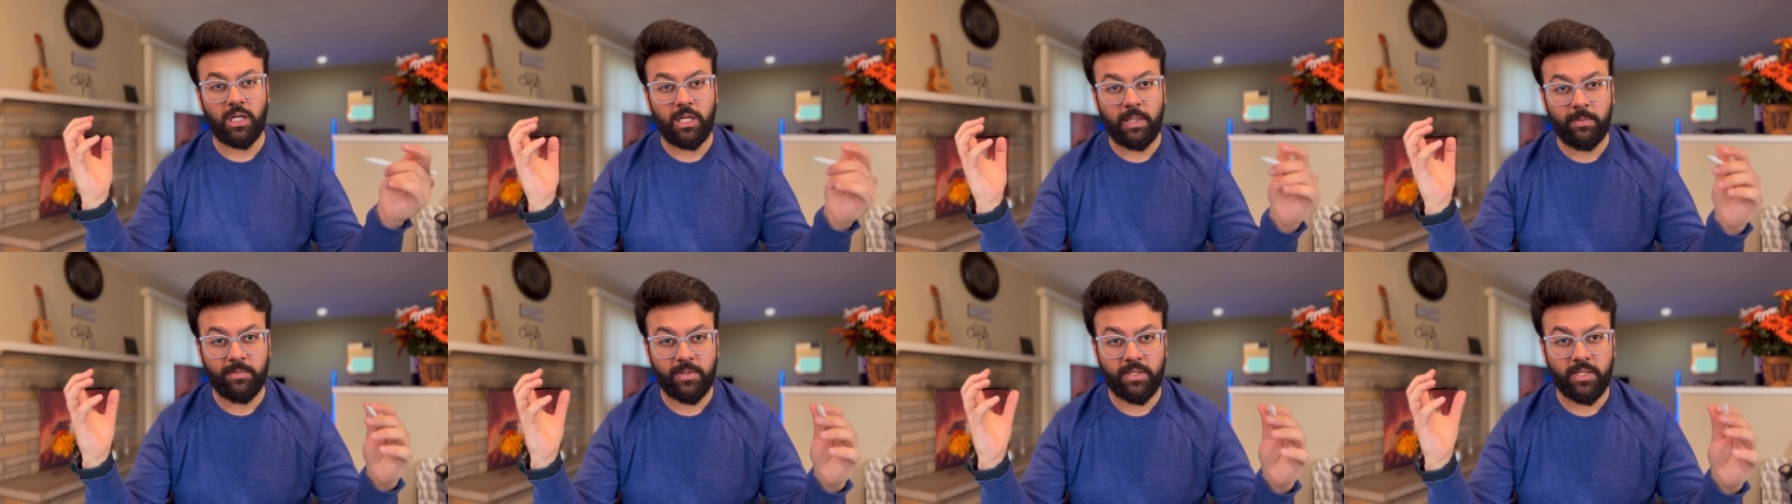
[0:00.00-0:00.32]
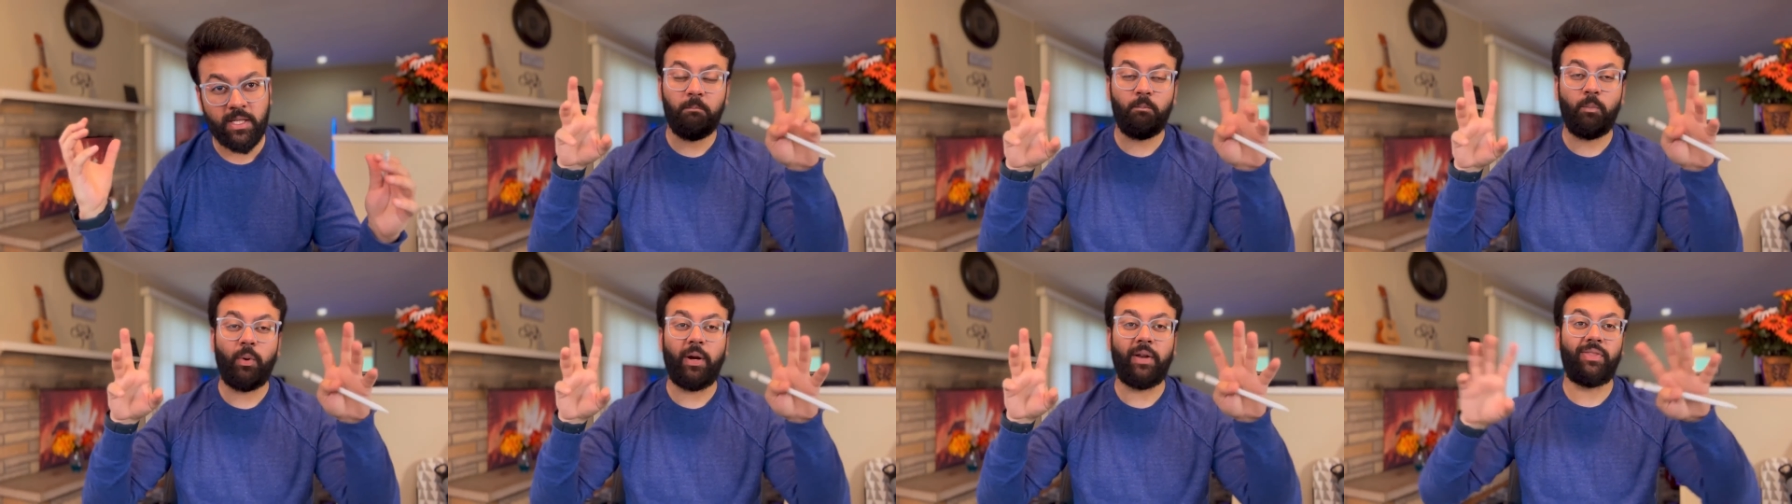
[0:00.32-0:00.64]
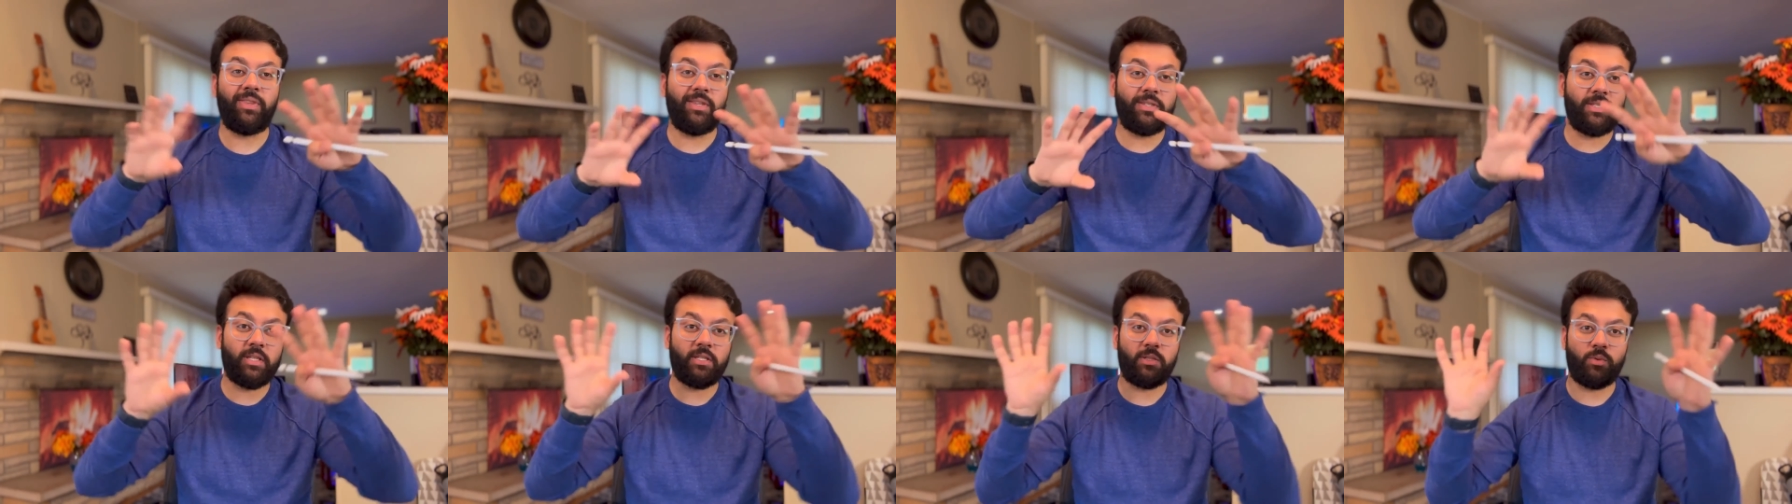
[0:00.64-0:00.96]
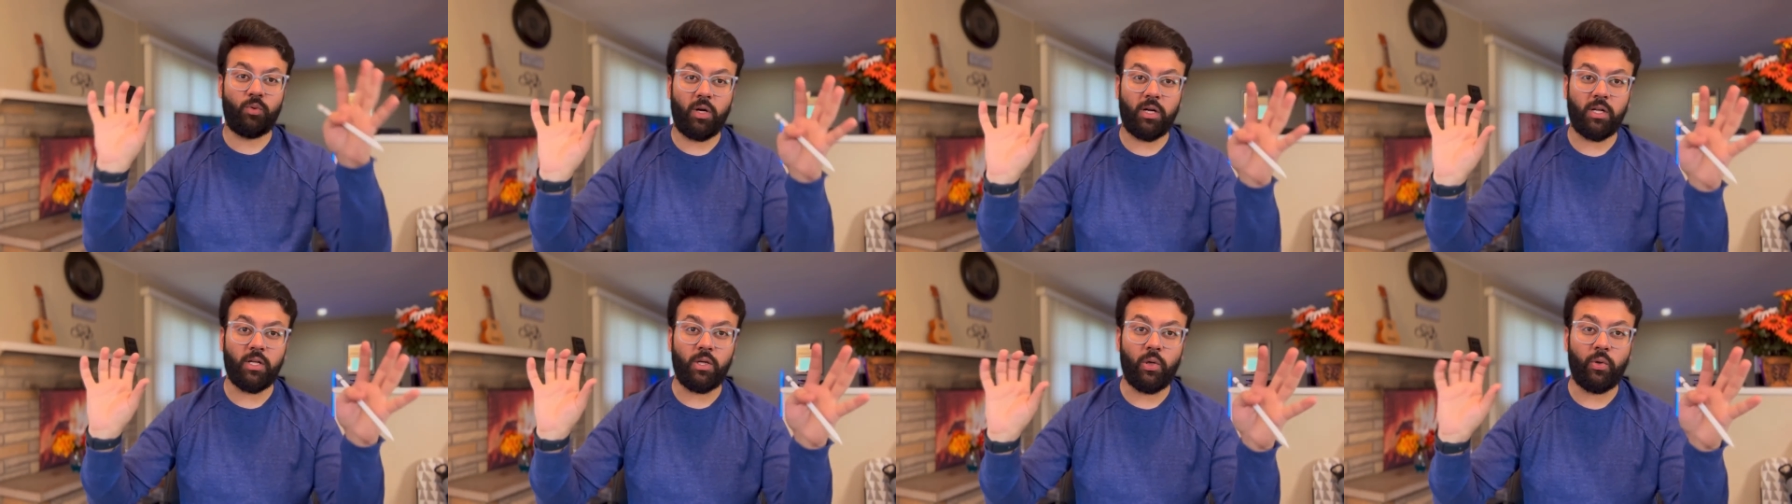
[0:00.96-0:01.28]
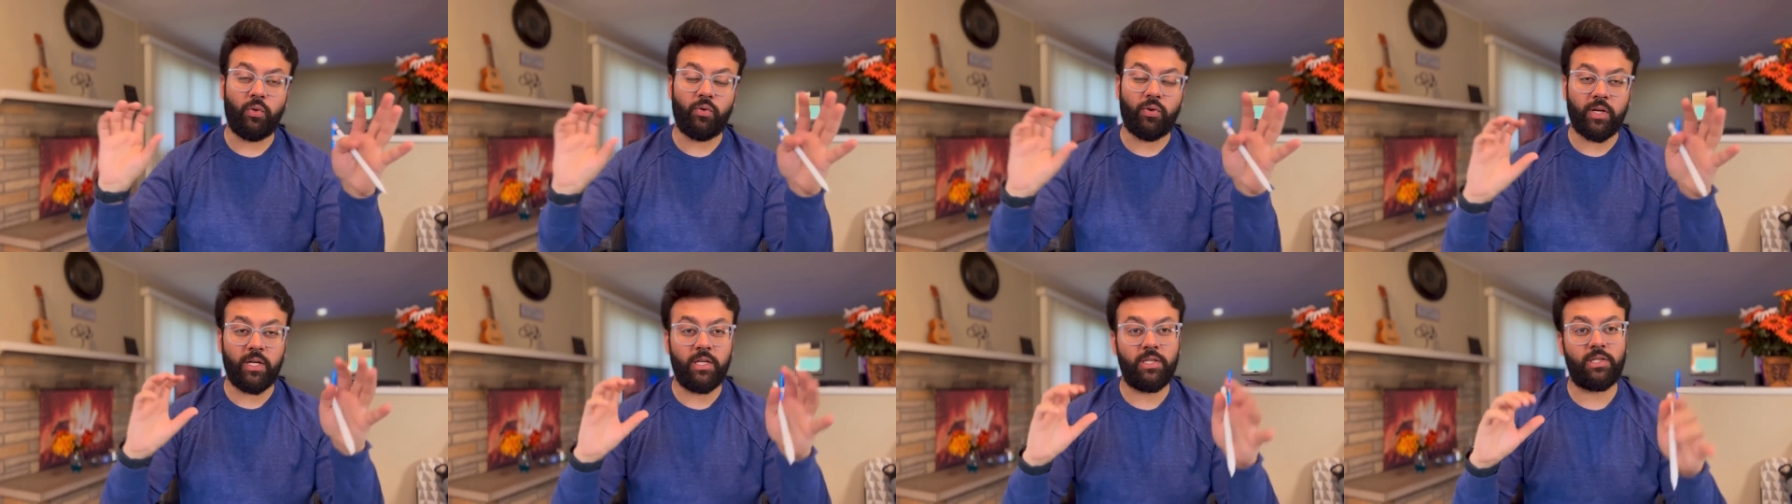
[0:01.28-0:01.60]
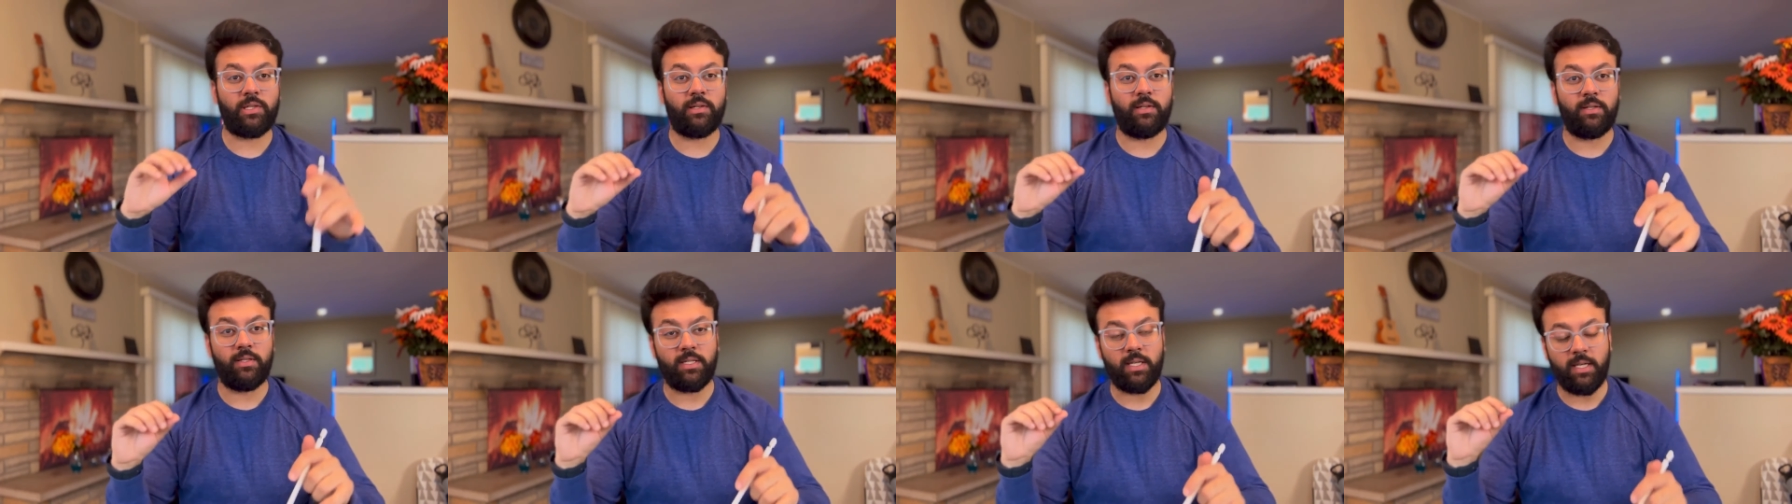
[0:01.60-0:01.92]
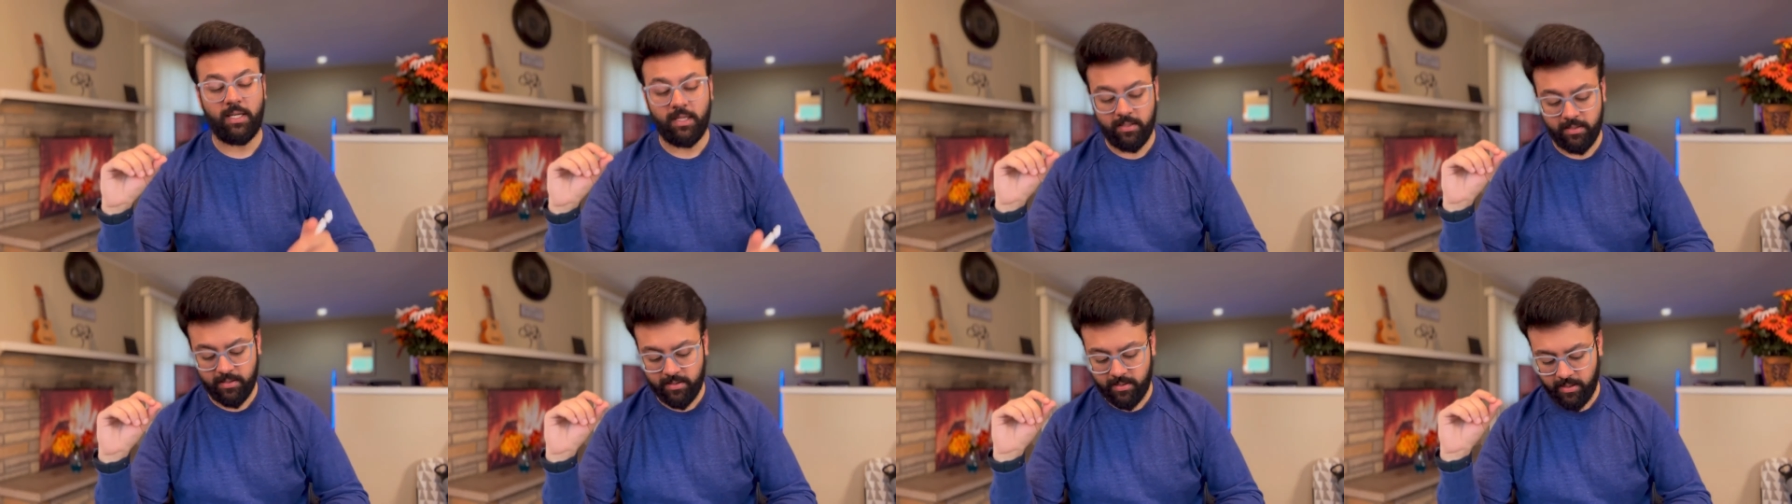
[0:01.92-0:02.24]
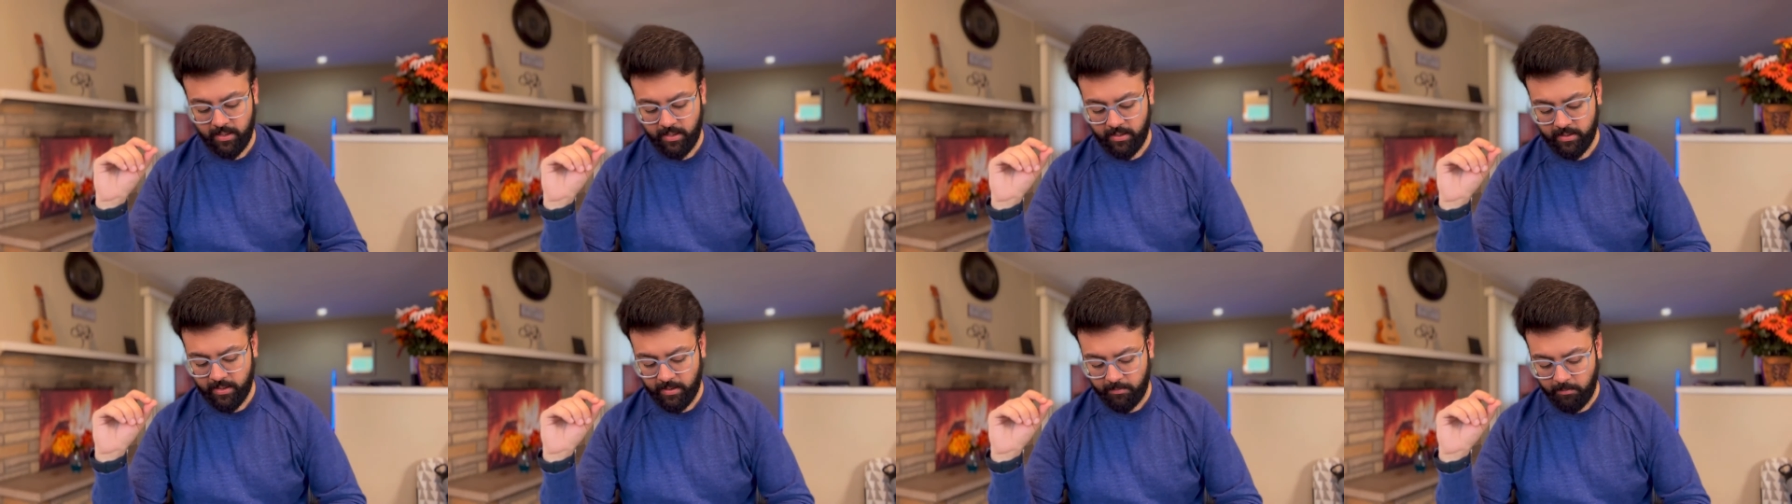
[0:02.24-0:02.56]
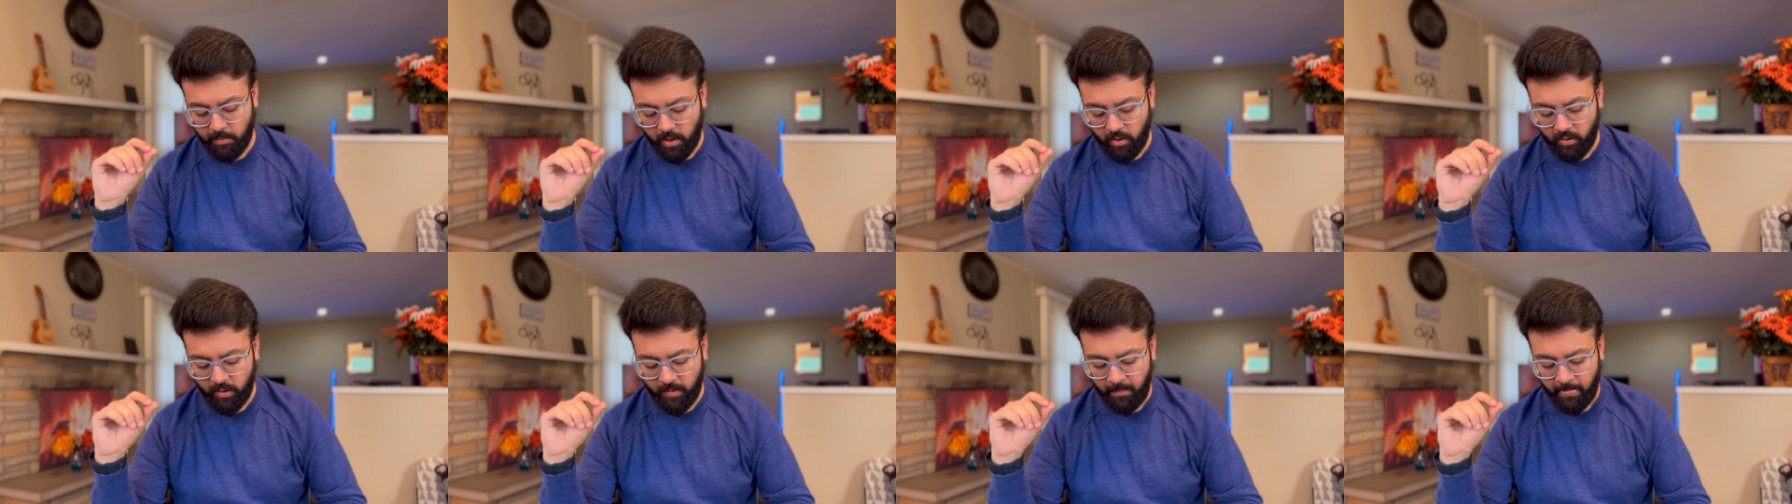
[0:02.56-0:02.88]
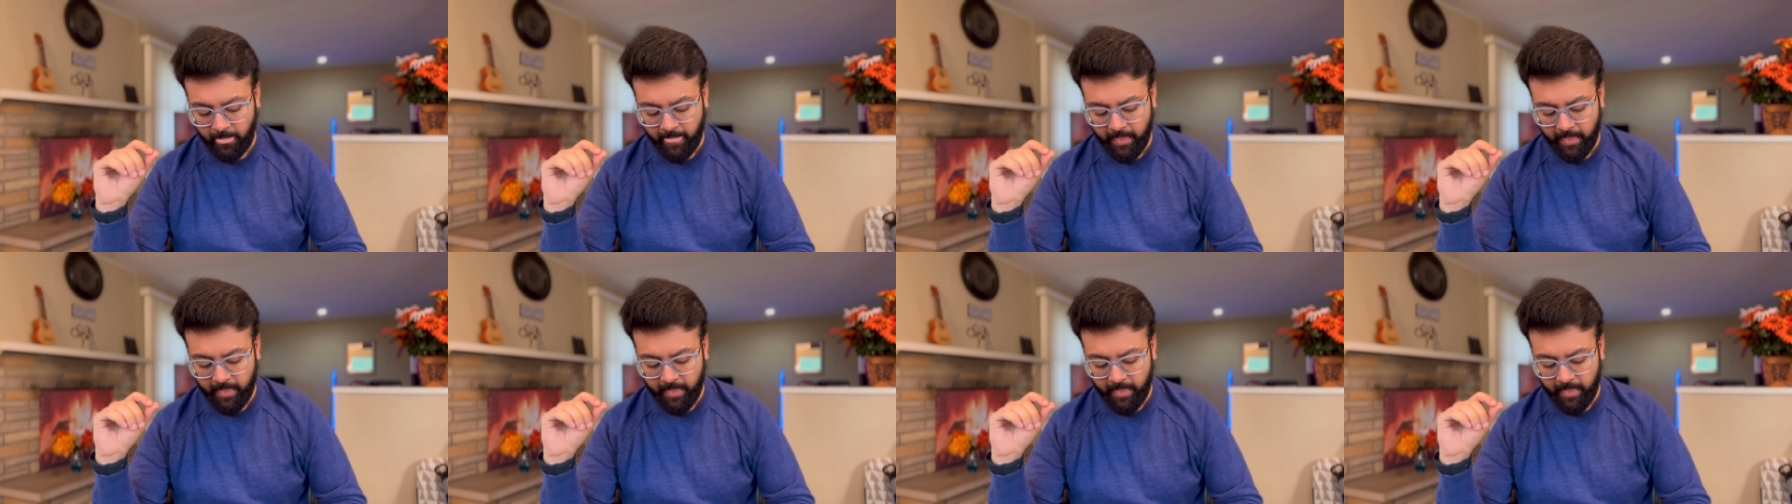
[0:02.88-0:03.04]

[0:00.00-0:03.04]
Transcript: terms, but this is what good research is about.